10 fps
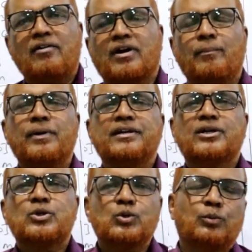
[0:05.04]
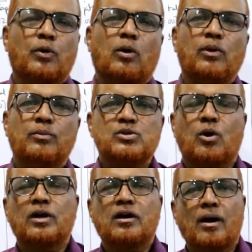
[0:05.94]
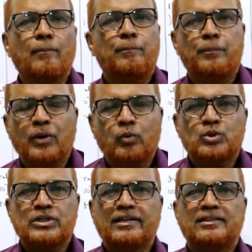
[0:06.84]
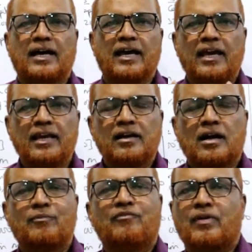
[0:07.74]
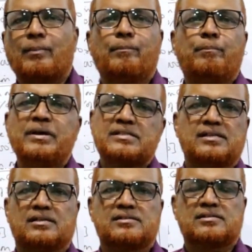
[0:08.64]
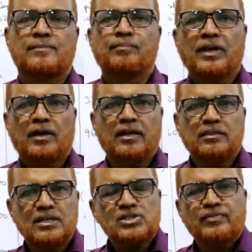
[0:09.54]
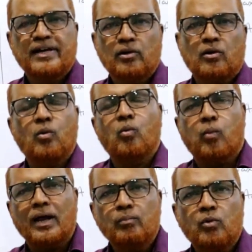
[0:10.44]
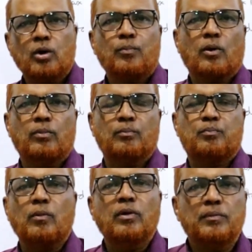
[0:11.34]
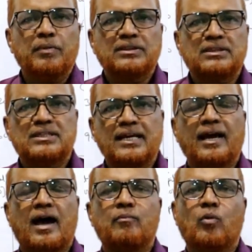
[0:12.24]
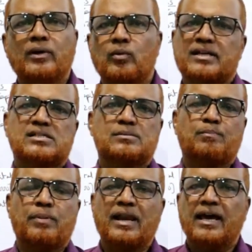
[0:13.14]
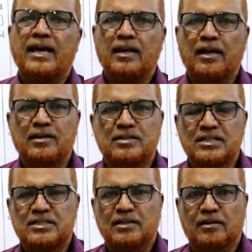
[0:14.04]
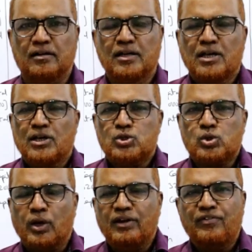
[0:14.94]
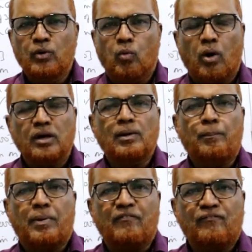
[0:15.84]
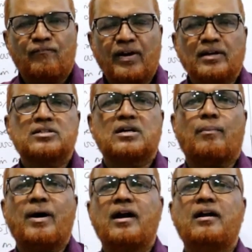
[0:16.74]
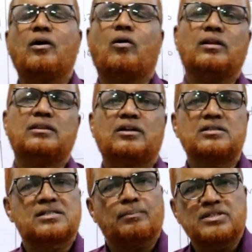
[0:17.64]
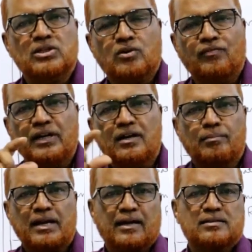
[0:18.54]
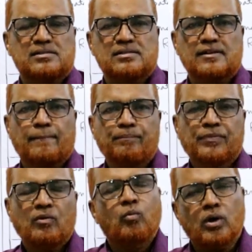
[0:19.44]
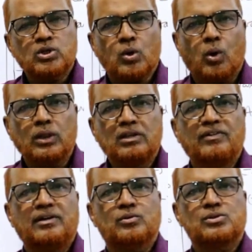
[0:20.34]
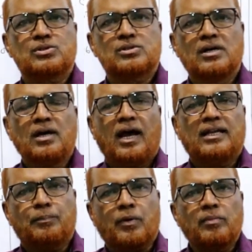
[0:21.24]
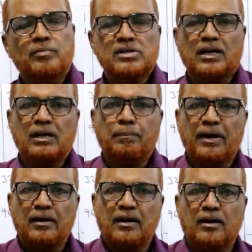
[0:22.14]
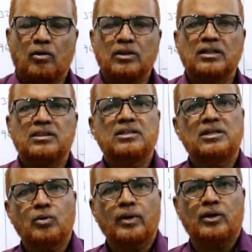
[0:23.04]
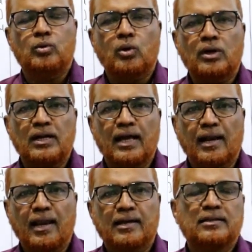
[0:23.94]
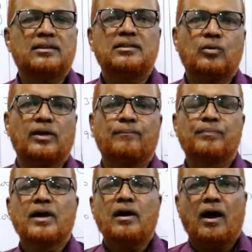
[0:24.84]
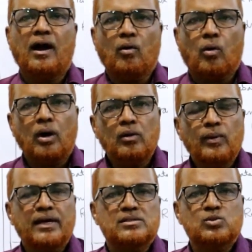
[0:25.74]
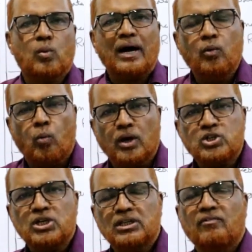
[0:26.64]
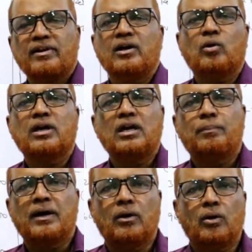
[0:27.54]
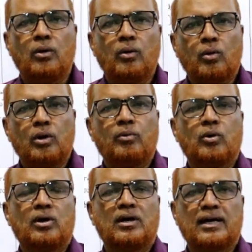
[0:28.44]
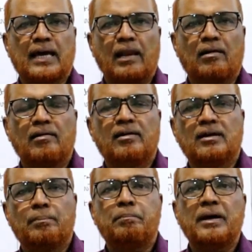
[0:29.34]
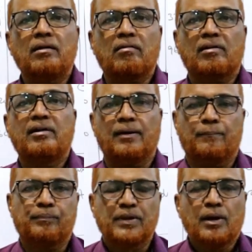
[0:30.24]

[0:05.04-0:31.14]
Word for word: I have completed two problems on computing the income from business. In this video, one more problem, problem number three I'm going to explain in detail. So if you want the perfect command on the subject of income tax, watch all the videos and the problems are dependent on the theory. Don't neglect the theory. And always, while watching the video, keep a notebook, calculator, pen ready.